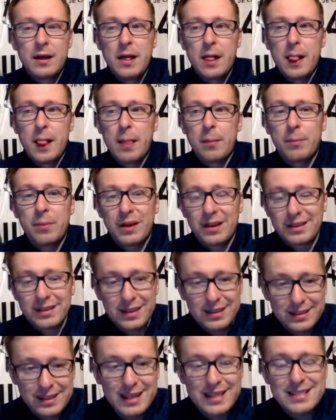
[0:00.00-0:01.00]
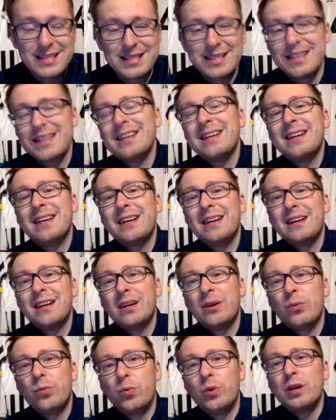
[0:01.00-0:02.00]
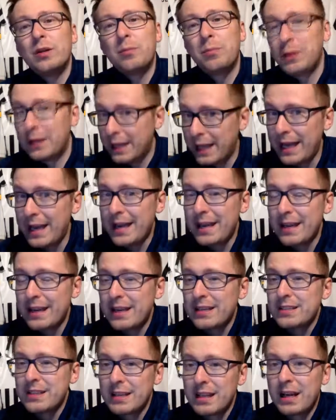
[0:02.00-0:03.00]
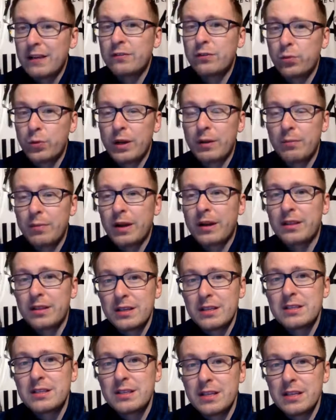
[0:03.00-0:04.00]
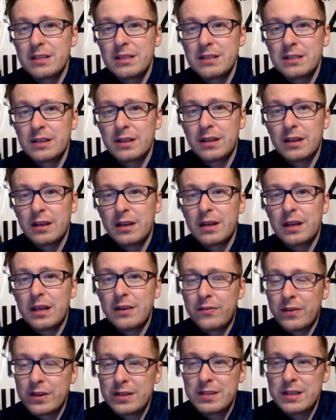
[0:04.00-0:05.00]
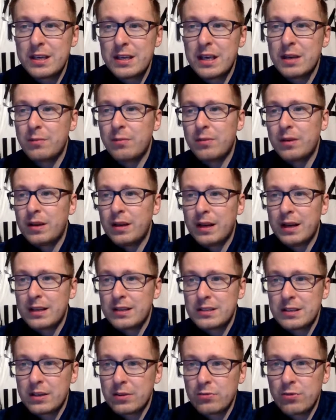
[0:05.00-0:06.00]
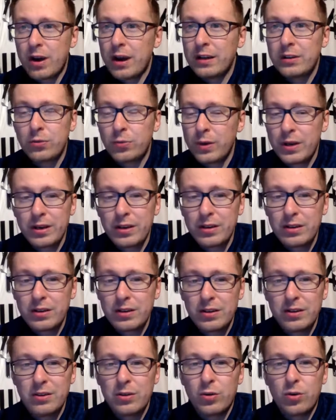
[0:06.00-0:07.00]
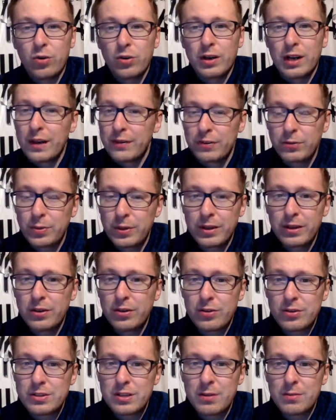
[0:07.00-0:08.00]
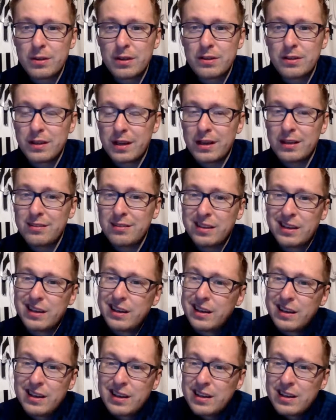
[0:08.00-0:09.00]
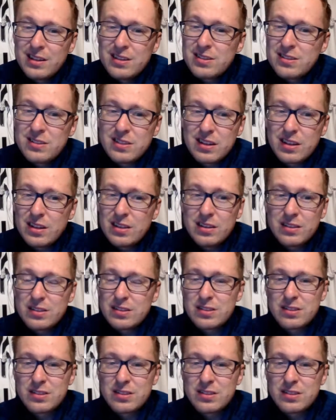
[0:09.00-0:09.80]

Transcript: Bernardeschi will play as a left wing back this season. If I see him as a right winger or left winger or something, then still